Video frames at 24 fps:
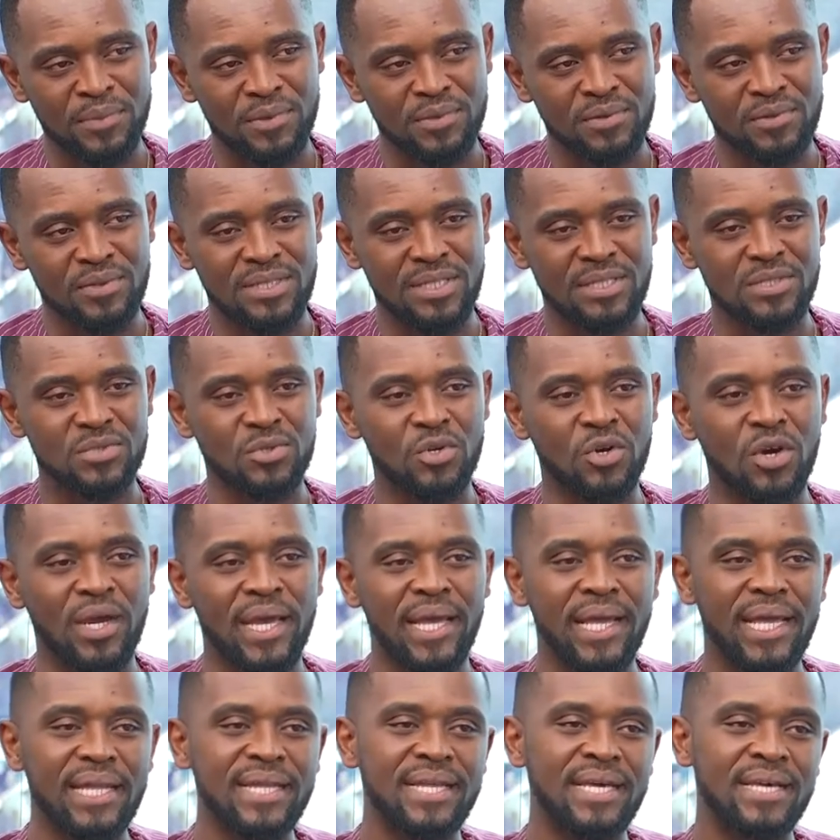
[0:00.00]
You see, so
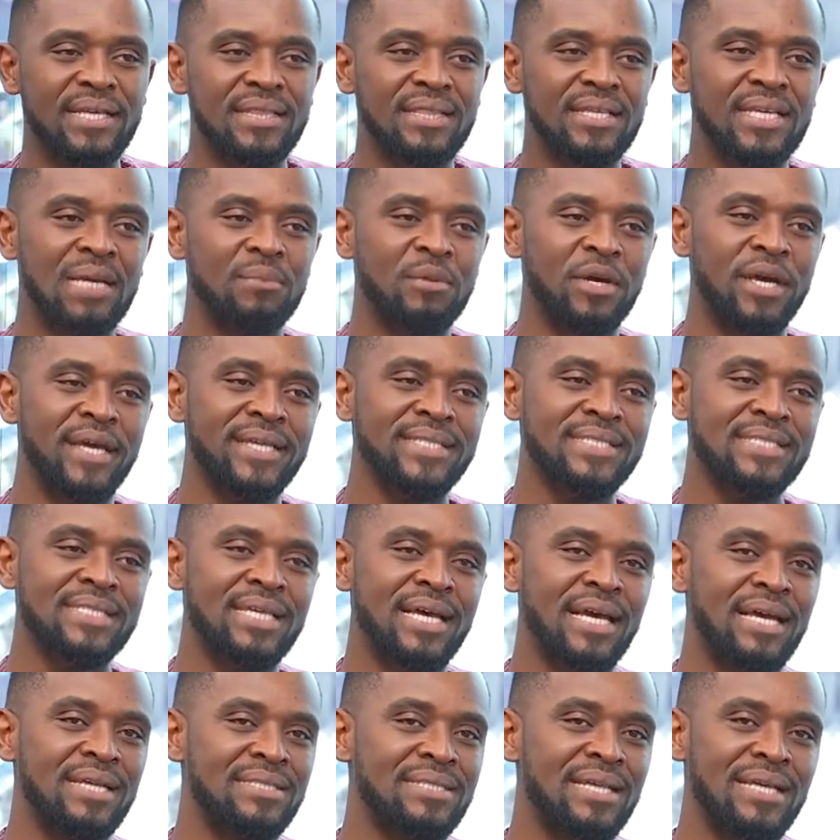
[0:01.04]
the thing about
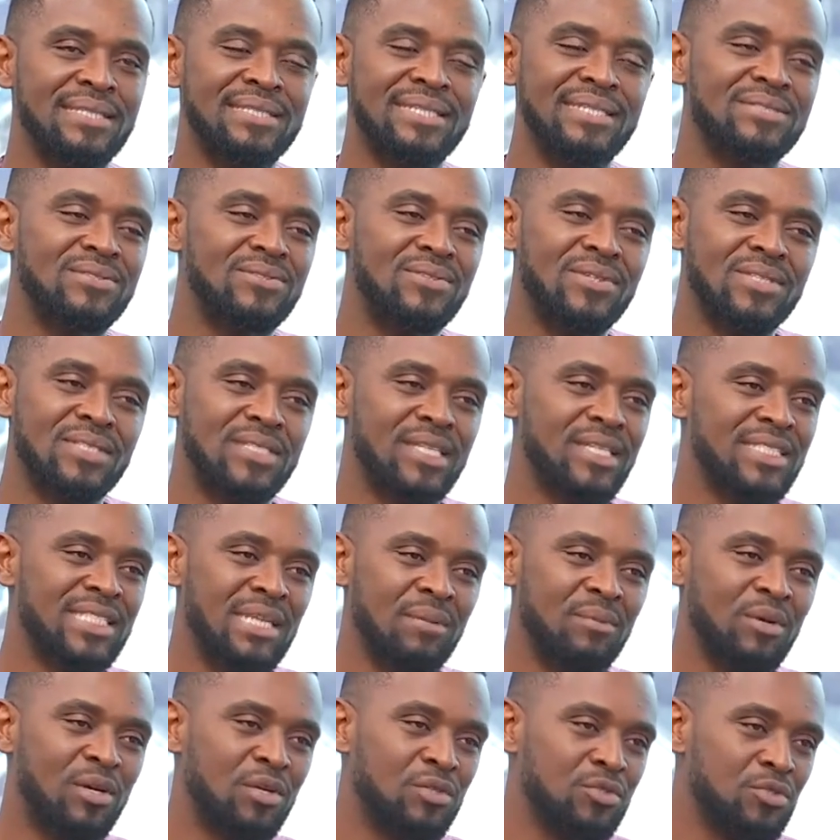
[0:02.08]
STI is that it's not just
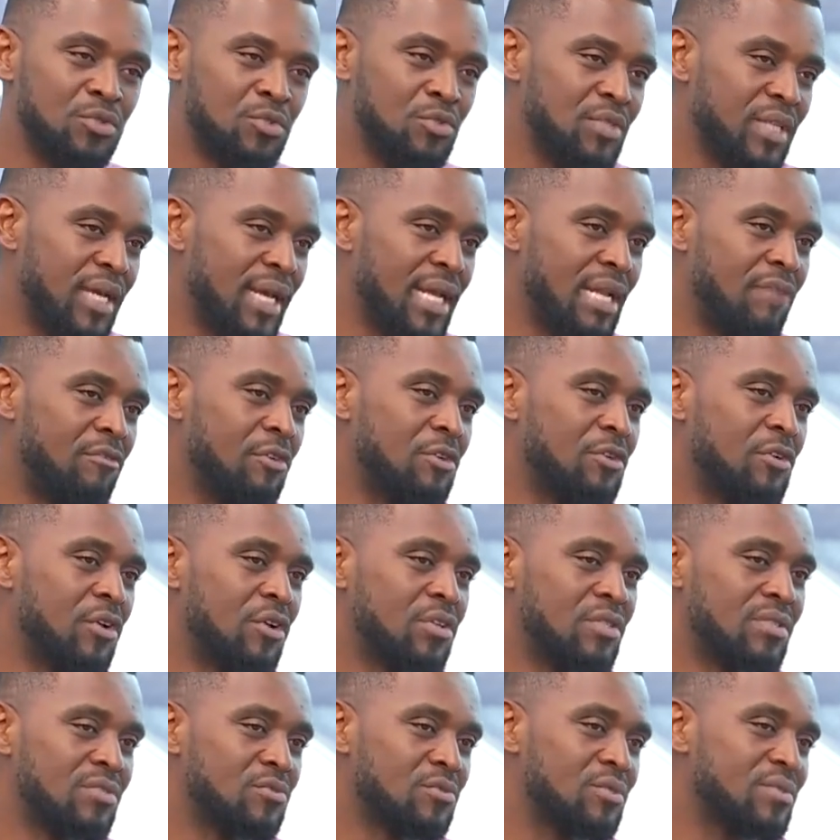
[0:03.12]
about you, the
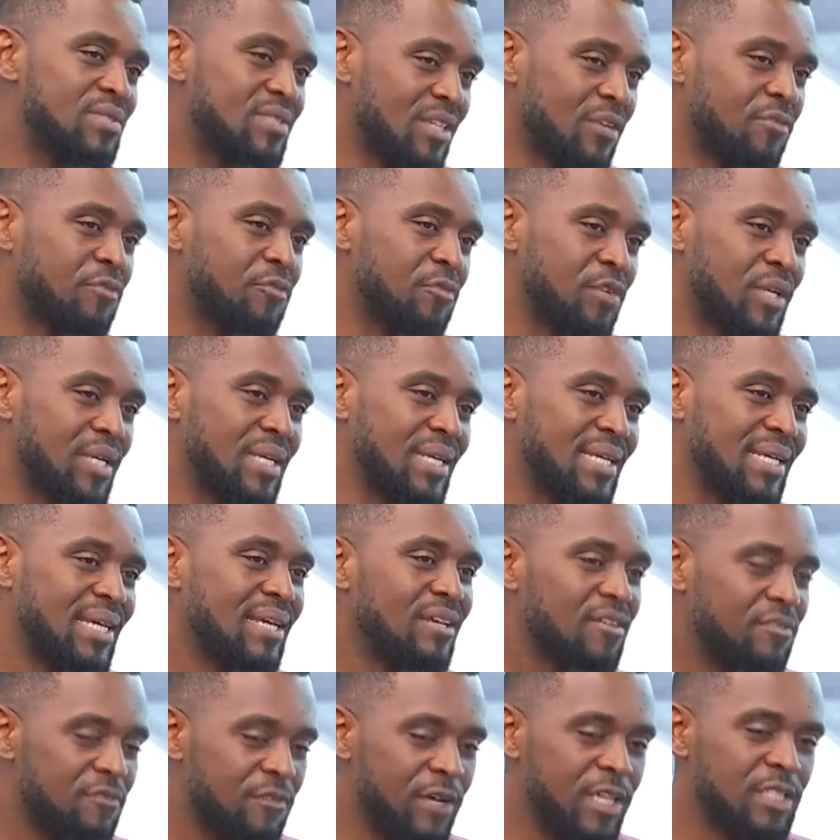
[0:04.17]
individual suffering.
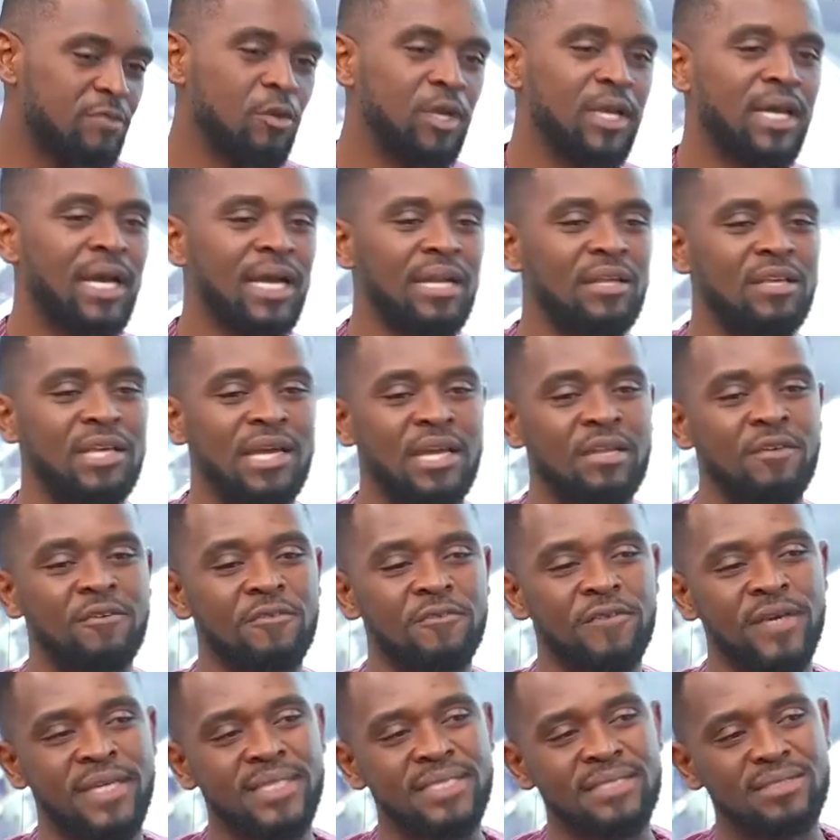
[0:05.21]
First of all, you can
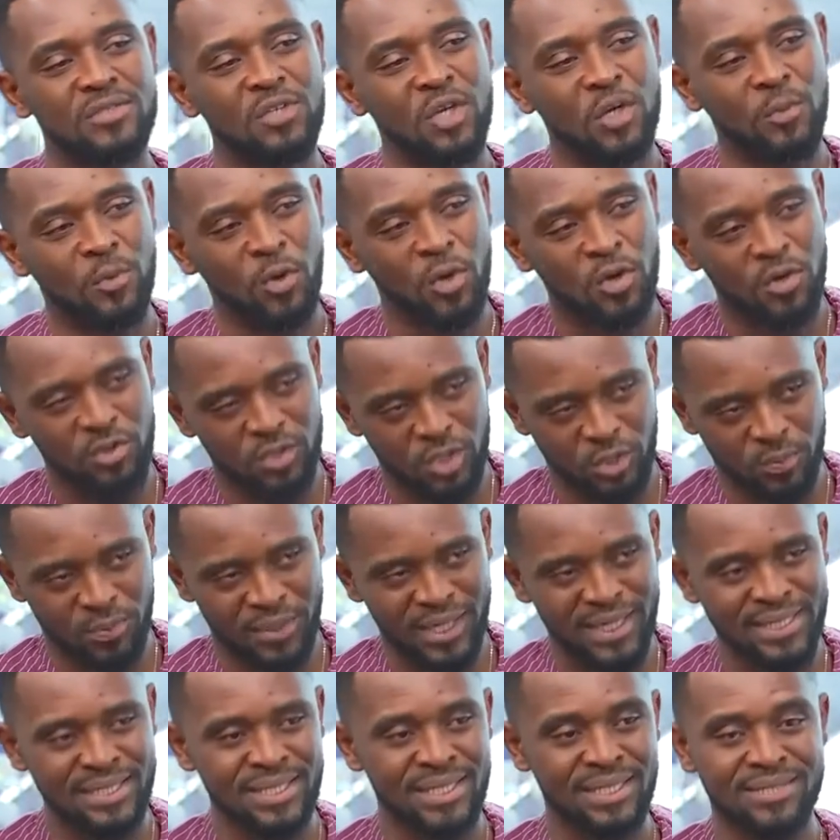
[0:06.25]
infect your
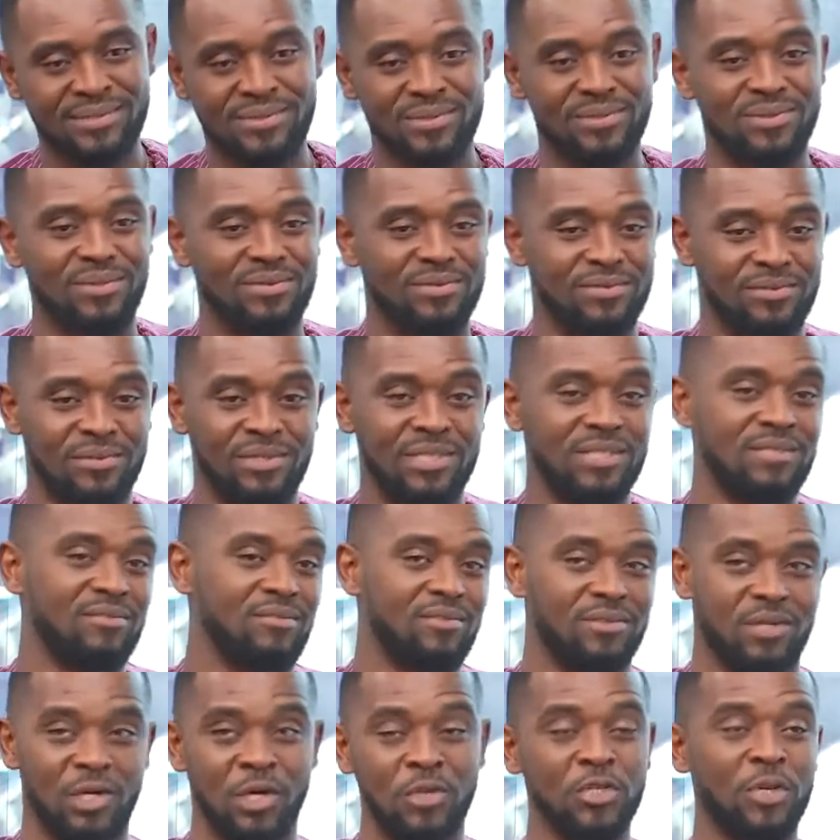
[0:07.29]
partners, or
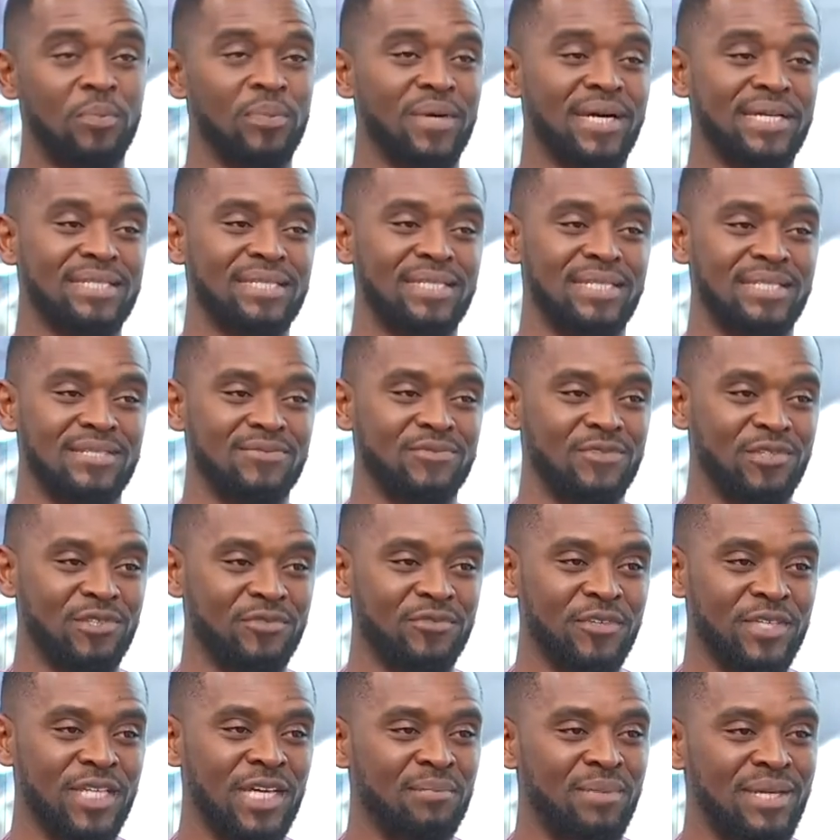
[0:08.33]
all your partners for
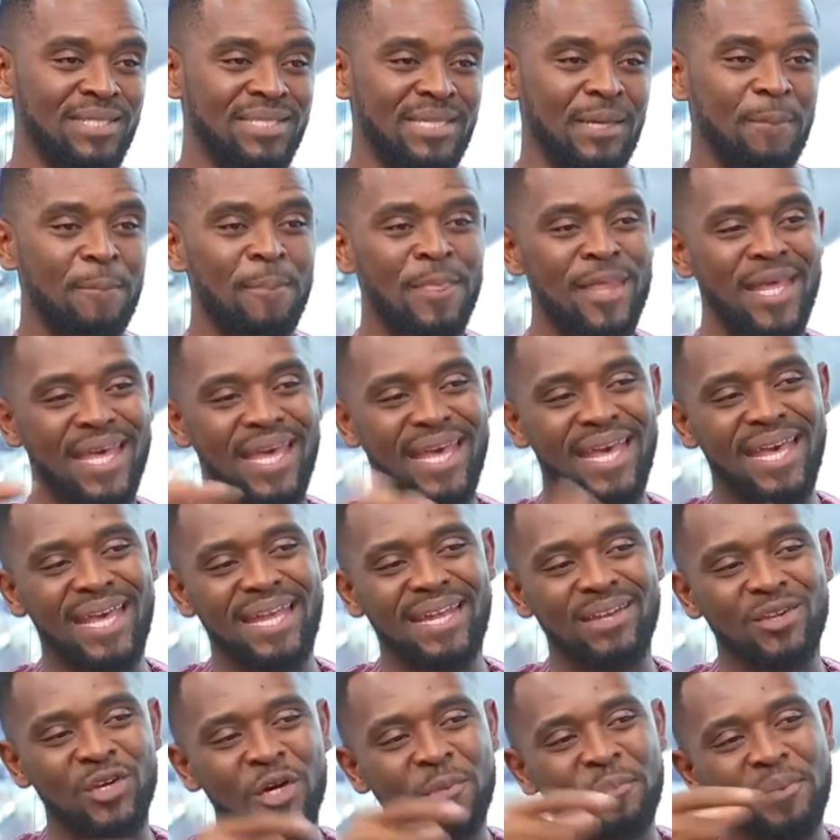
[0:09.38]
that matter,
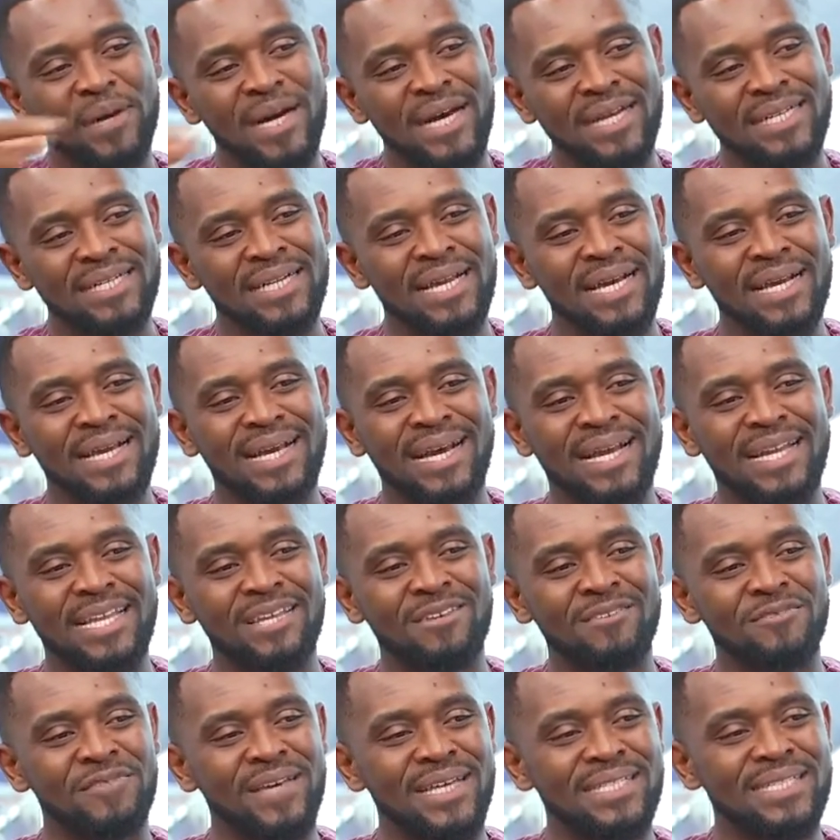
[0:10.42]
and your partner can
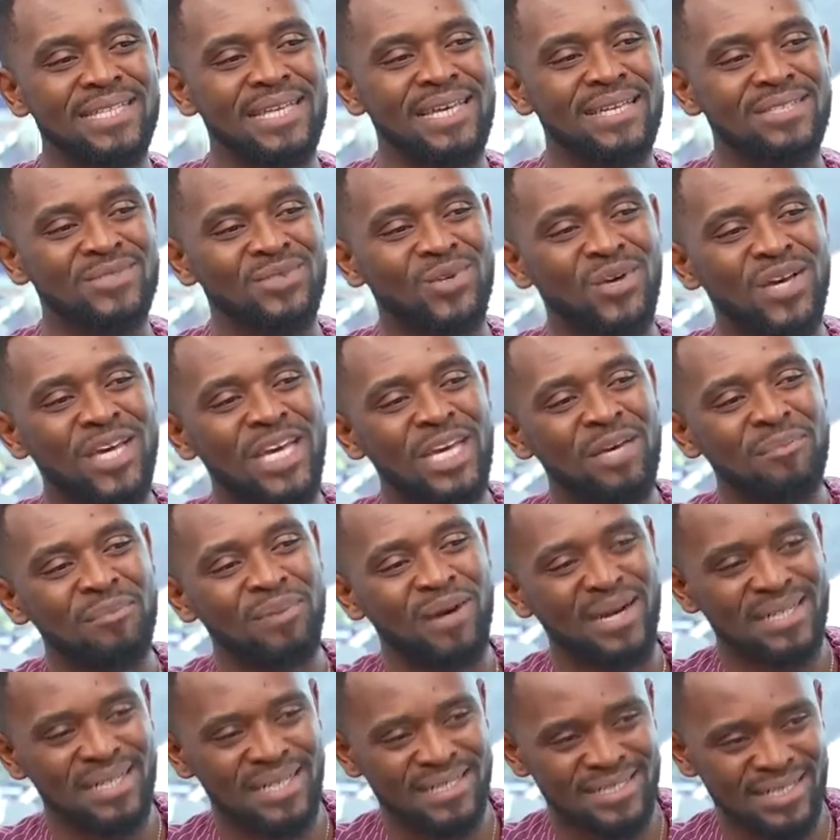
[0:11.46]
infect his or her
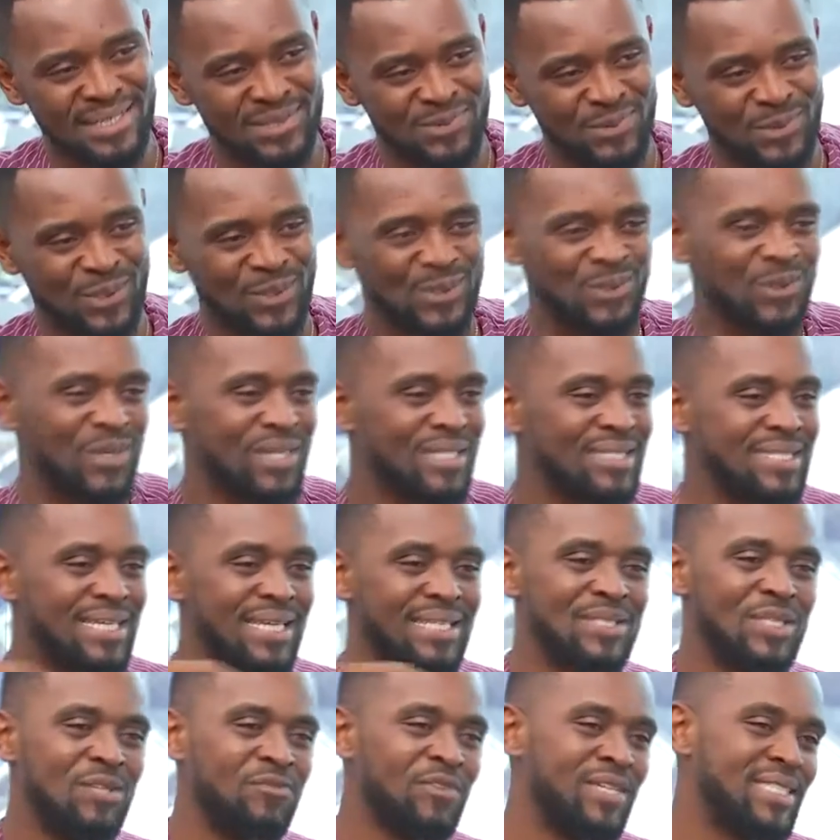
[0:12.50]
partners as well. So it
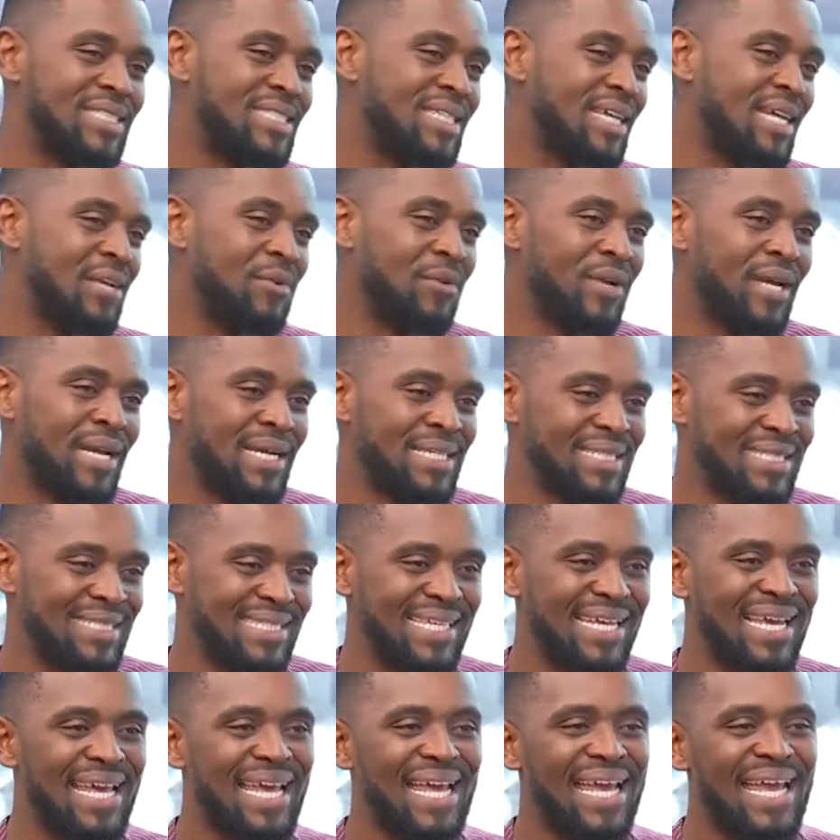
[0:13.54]
sets off a chain reaction.